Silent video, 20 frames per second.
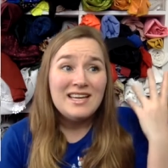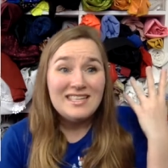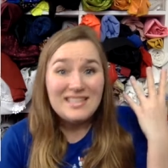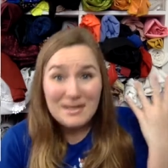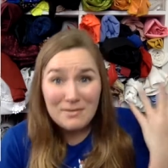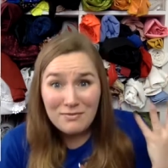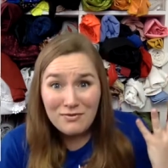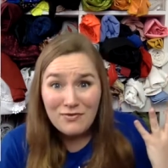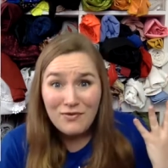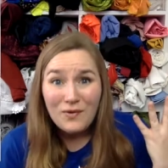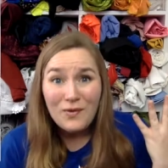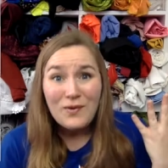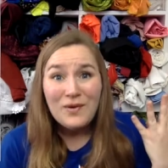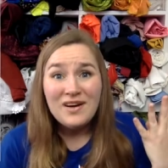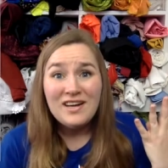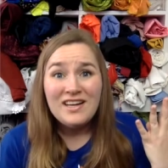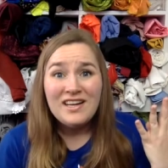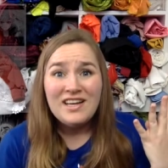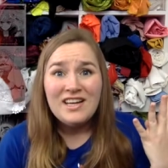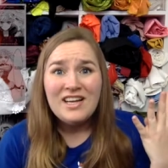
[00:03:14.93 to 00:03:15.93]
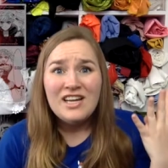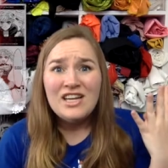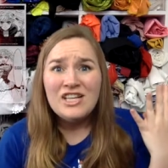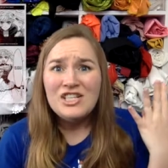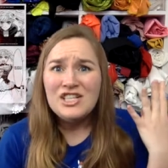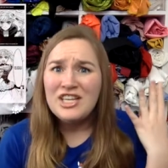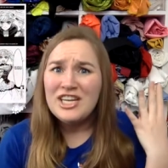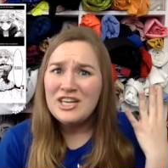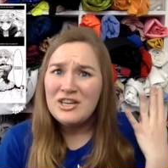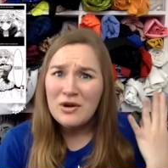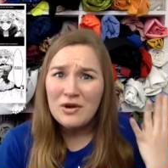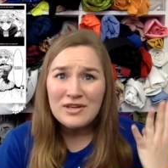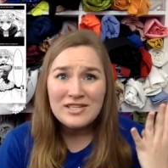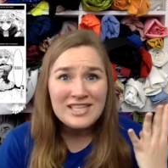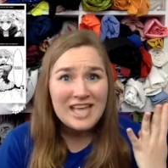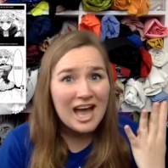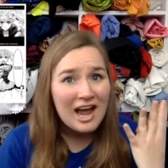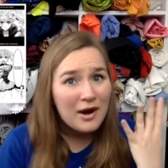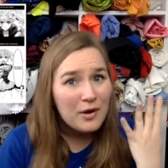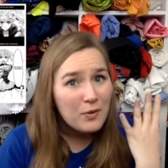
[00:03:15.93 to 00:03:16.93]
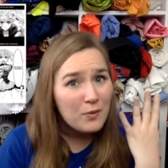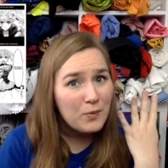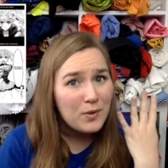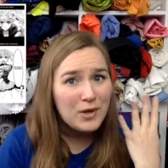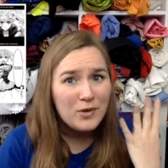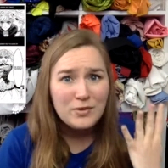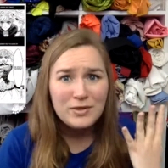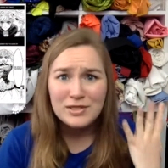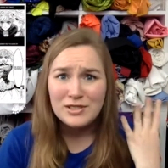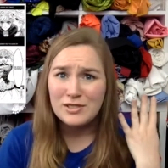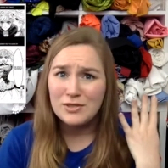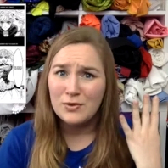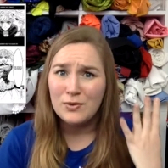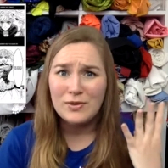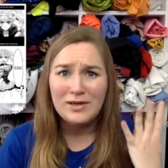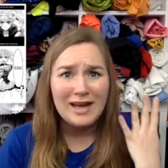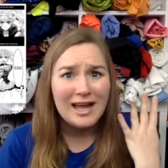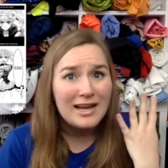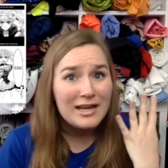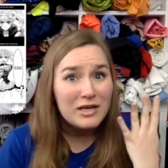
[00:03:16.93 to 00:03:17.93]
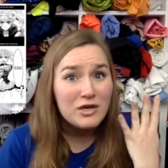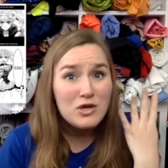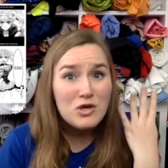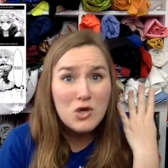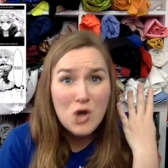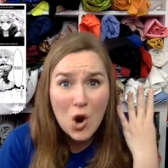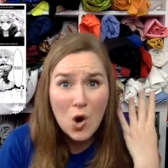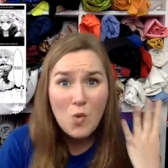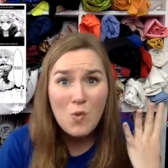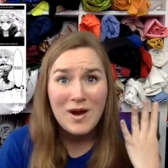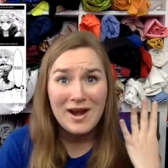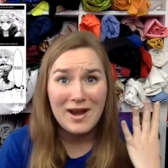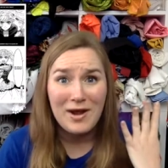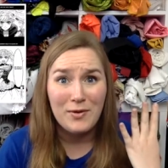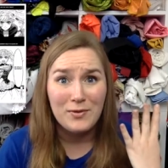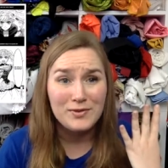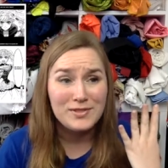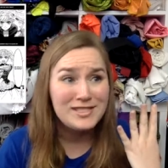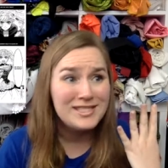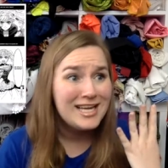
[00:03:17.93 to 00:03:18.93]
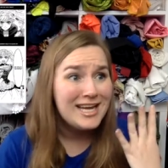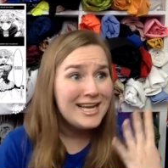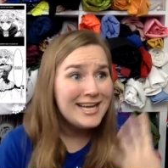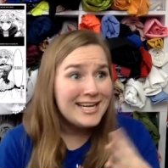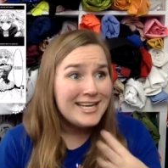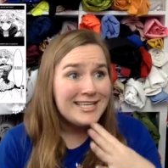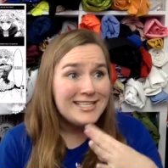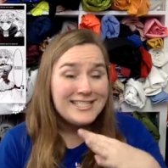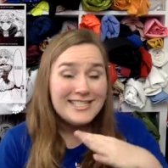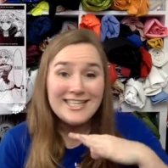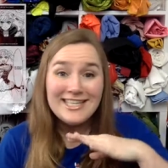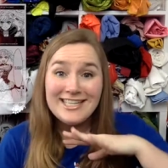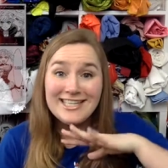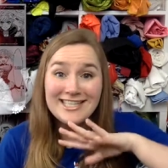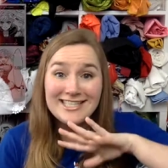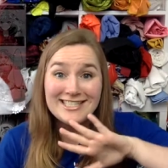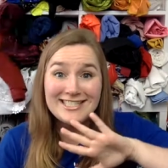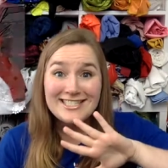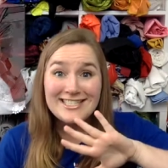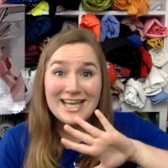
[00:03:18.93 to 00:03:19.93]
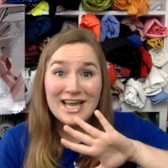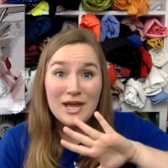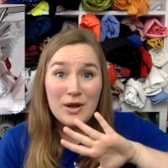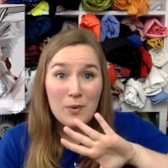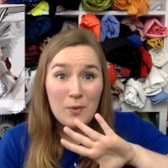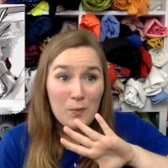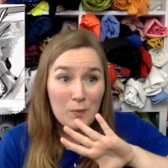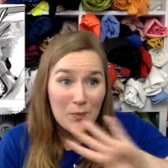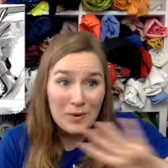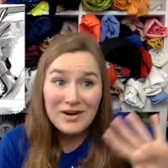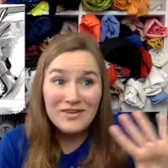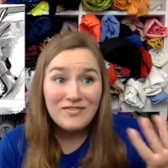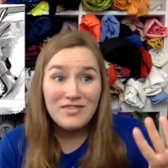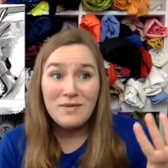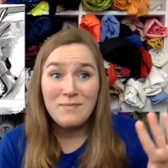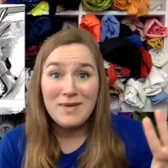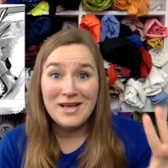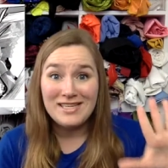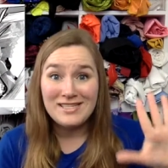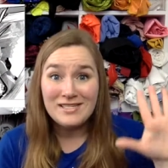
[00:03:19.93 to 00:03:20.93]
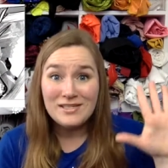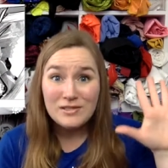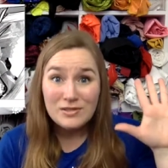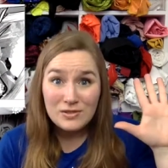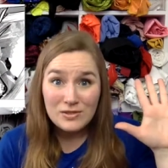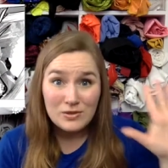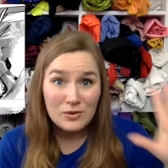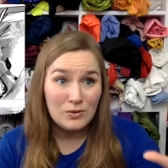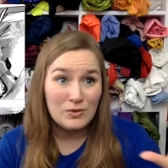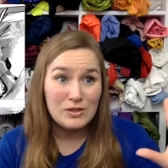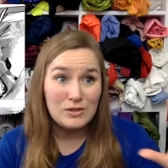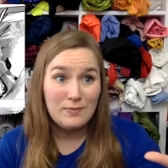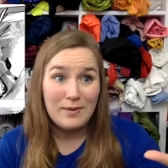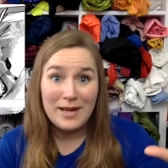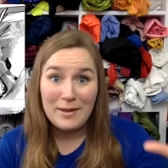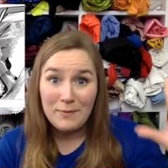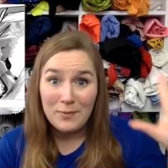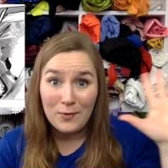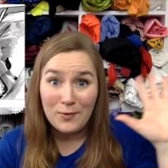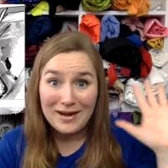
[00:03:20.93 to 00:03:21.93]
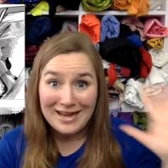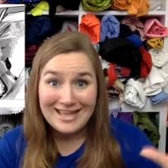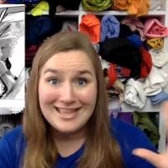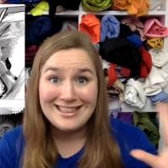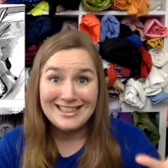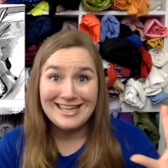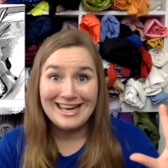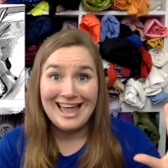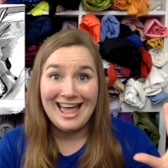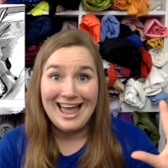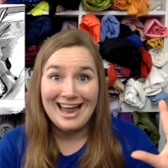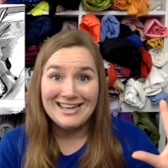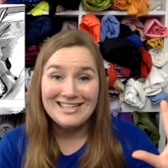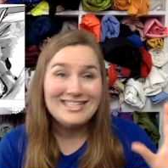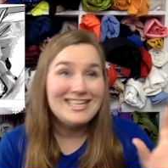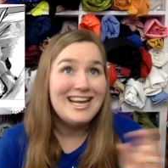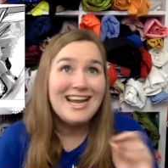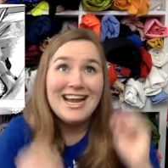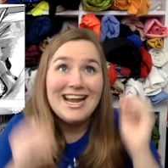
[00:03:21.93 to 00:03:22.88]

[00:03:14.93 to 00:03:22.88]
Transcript: Number four, she knows how to wield a sword like no one else. She is one of the best swords people in the land.